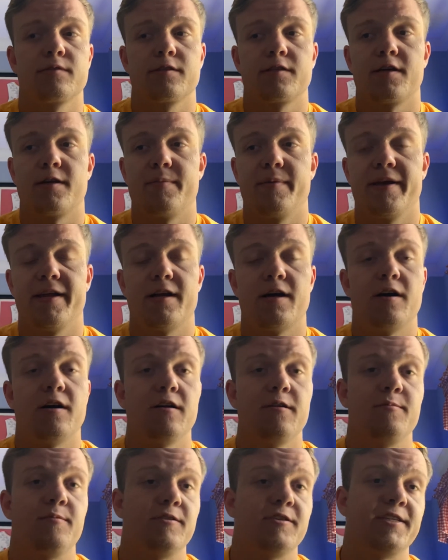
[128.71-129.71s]
going to be at
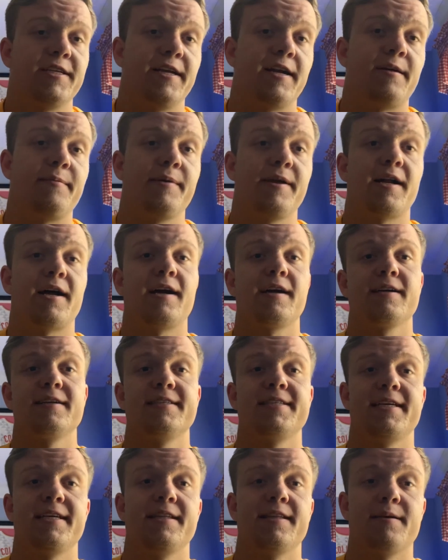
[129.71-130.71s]
100%. I mean, I could
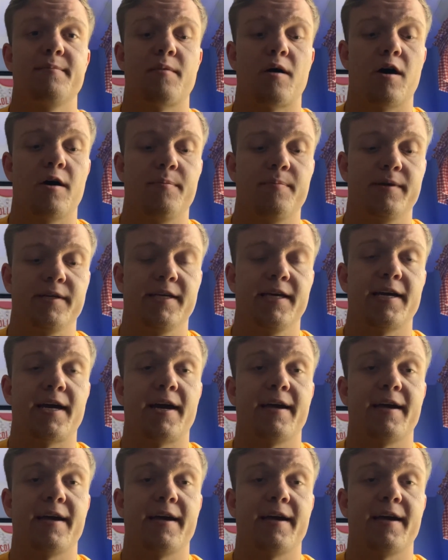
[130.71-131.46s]
see them upping it.